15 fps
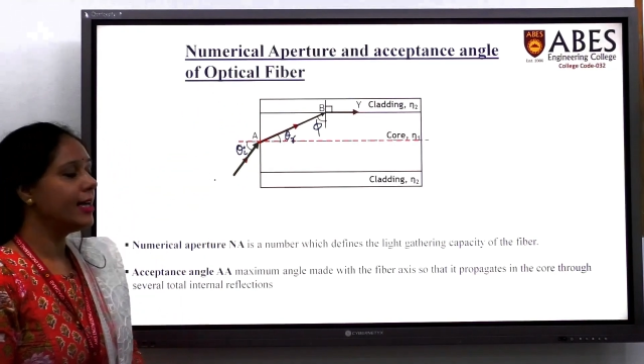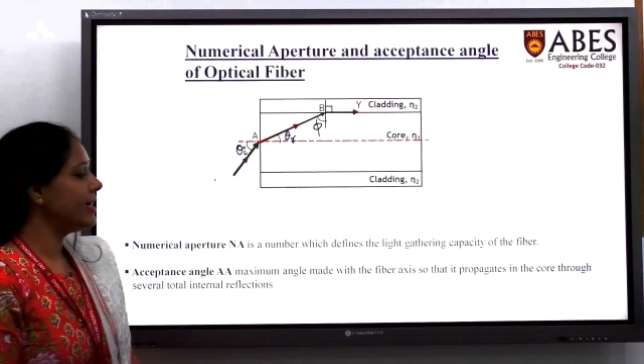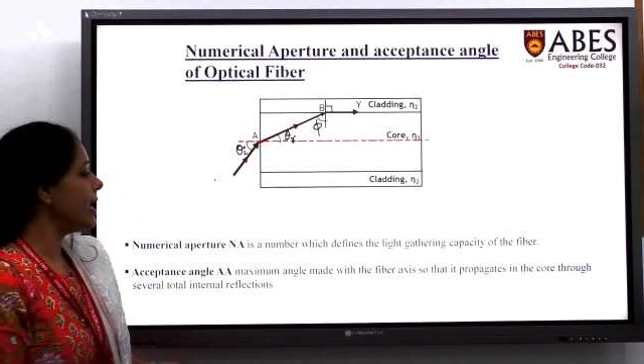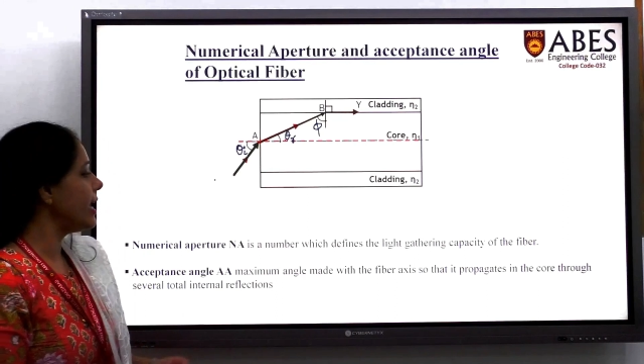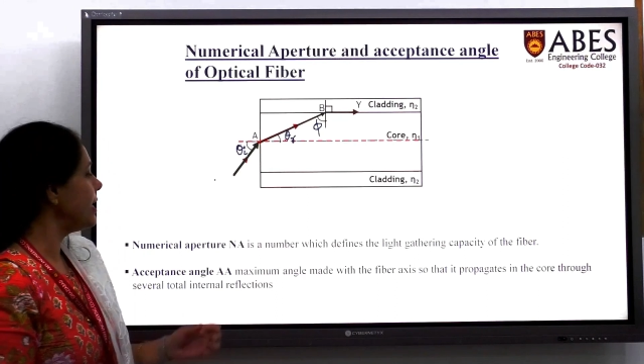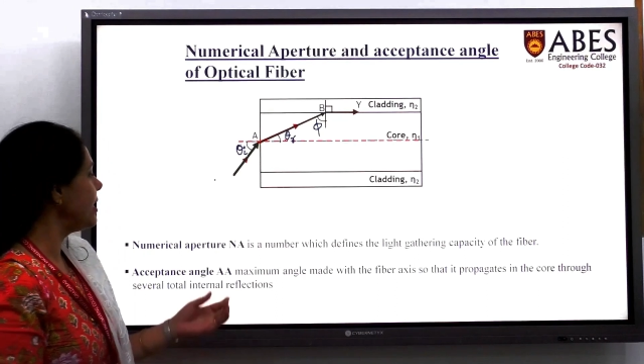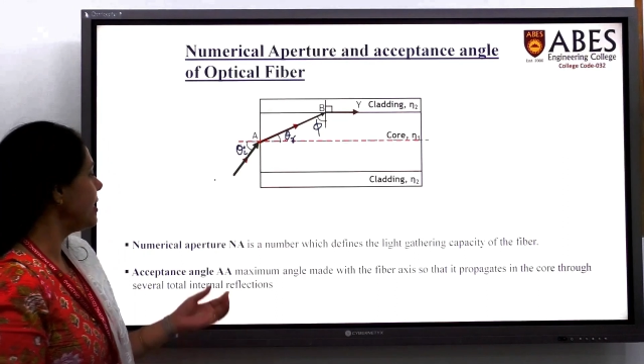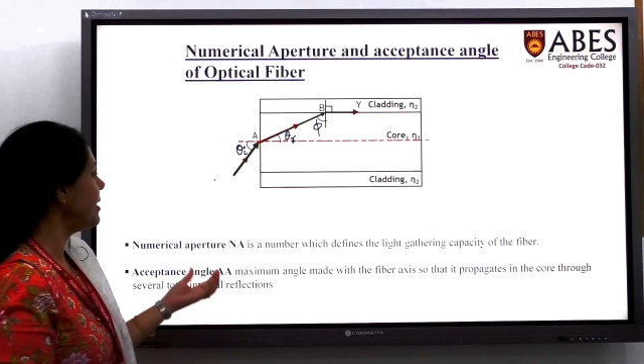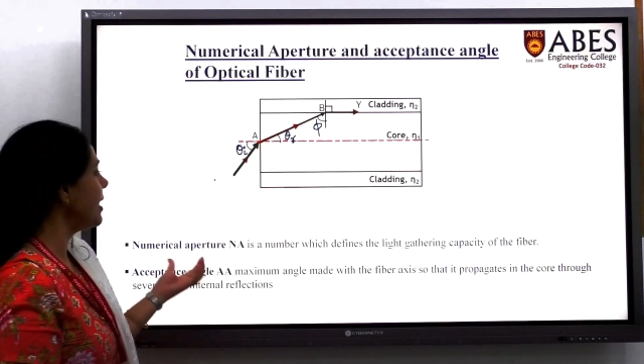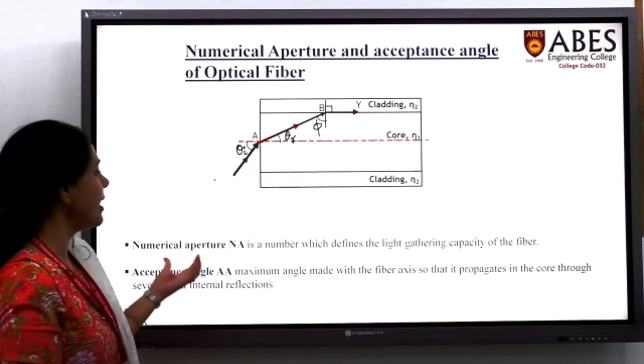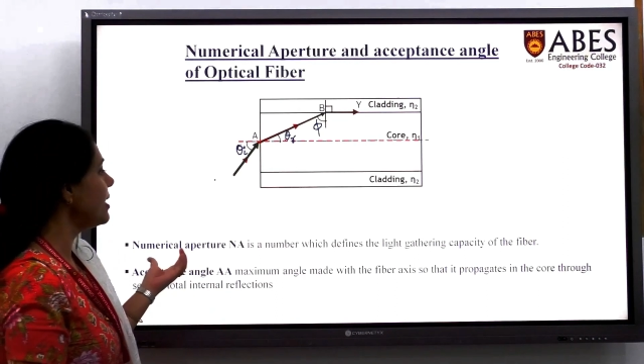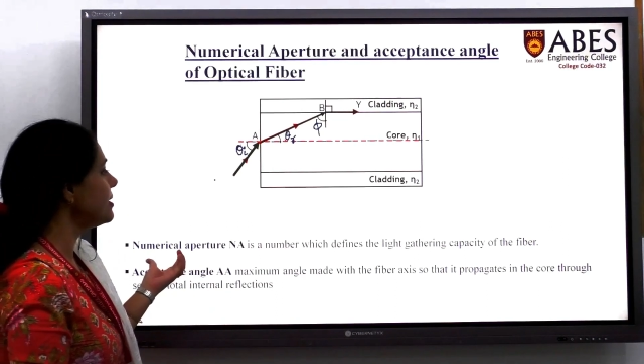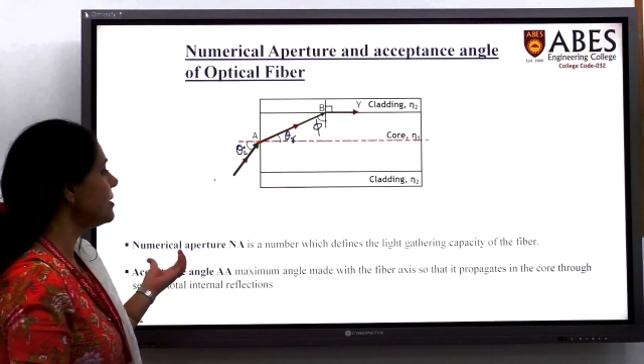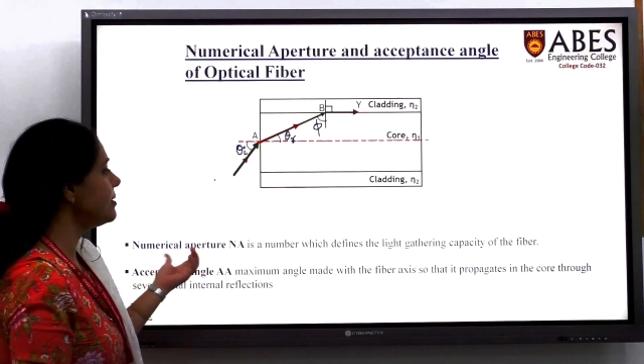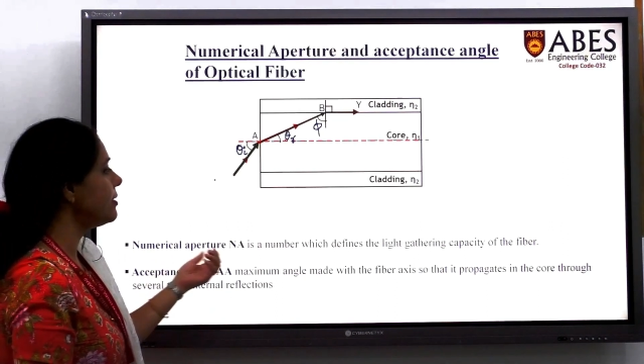that it
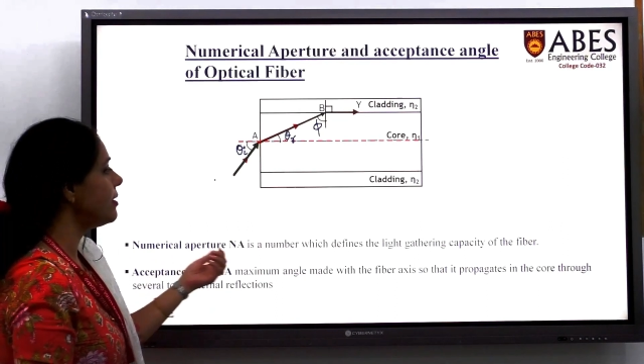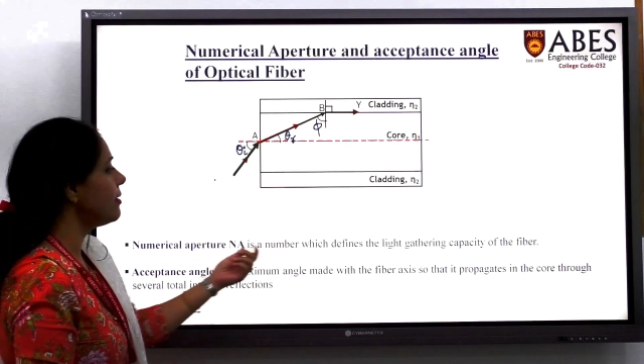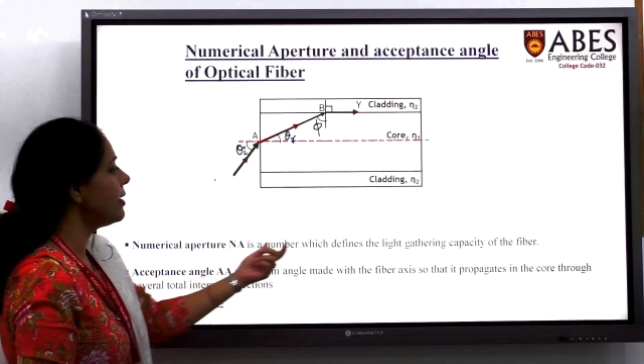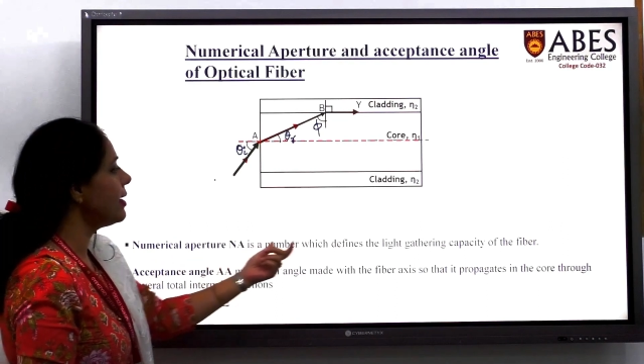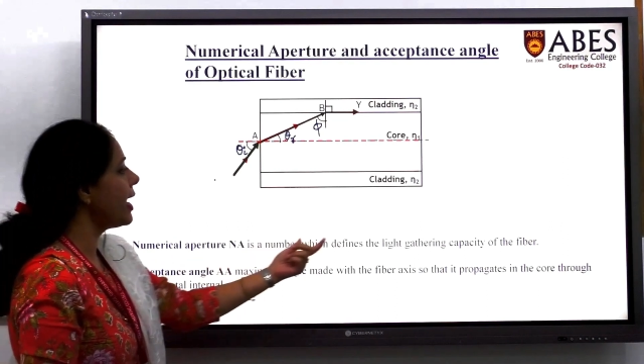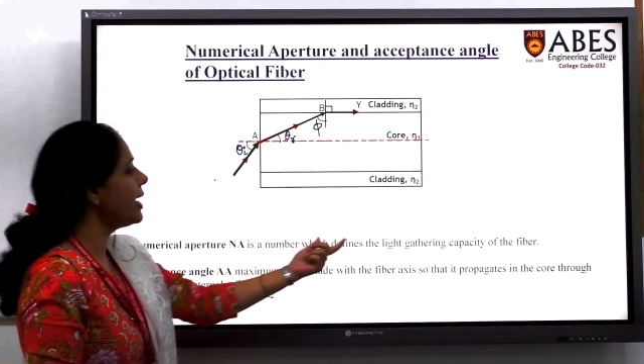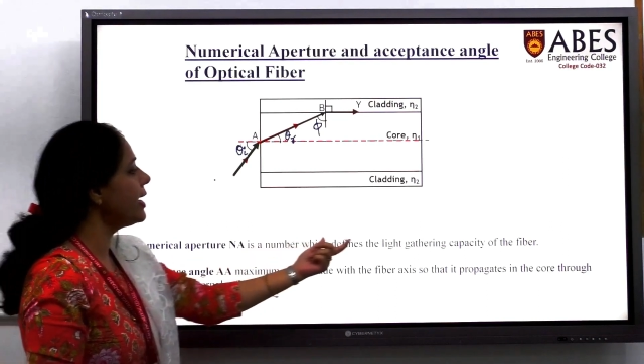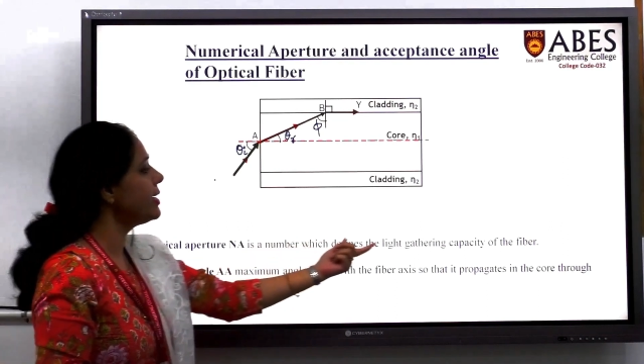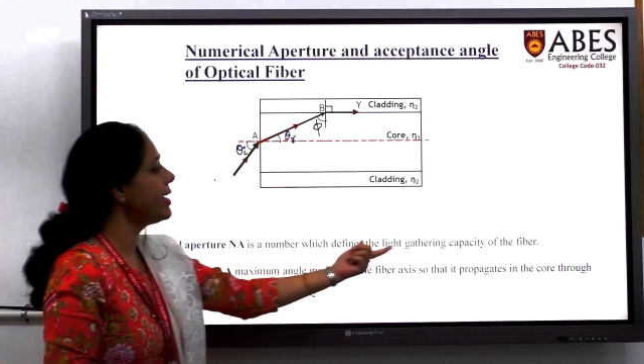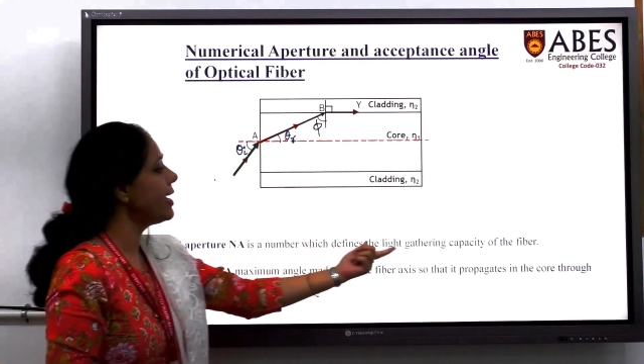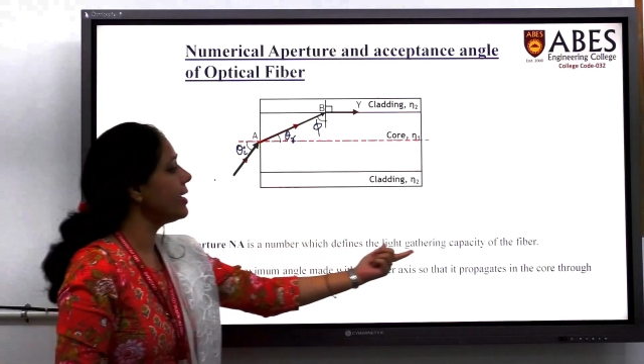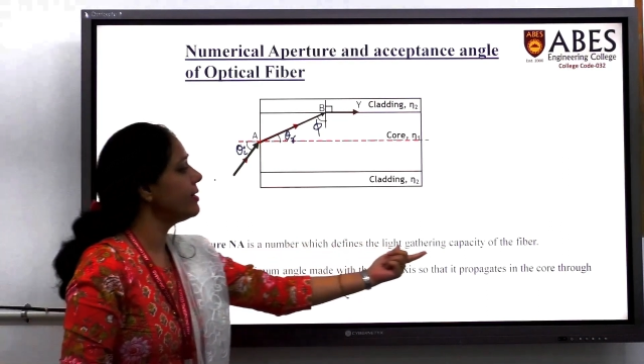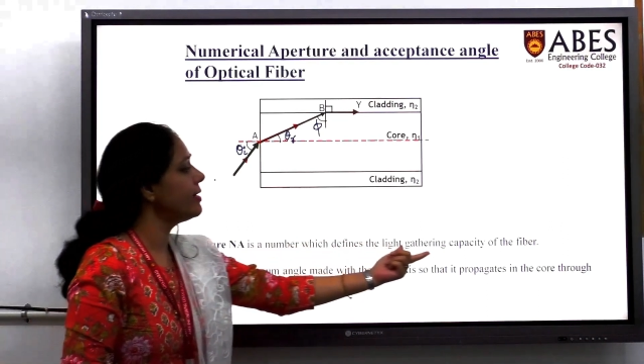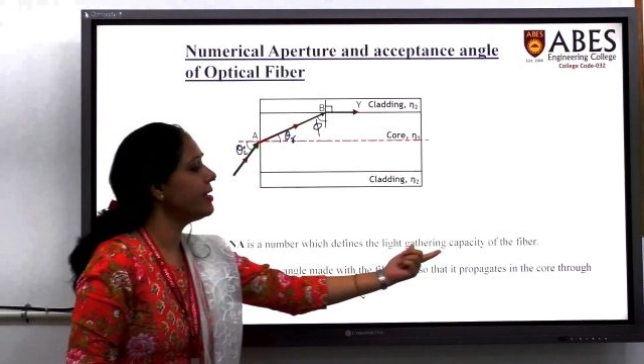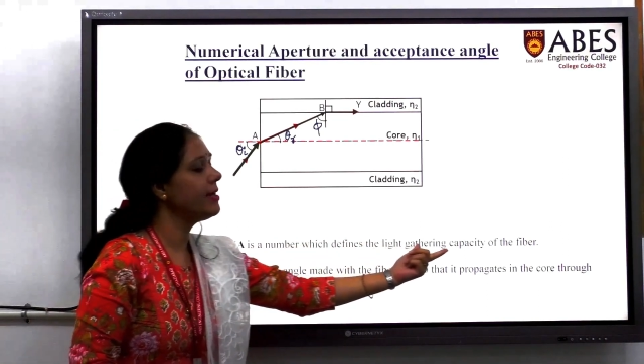tells the light
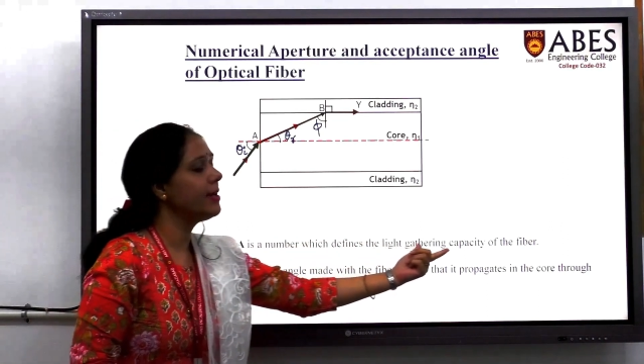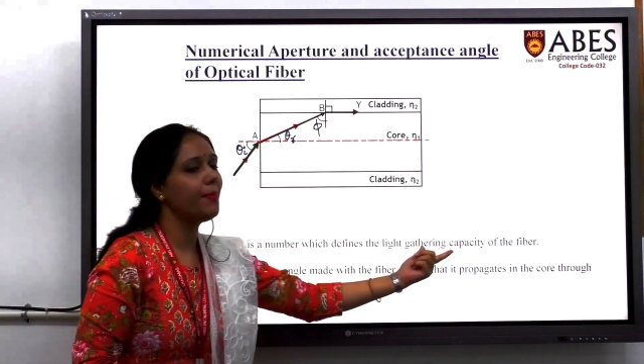gathering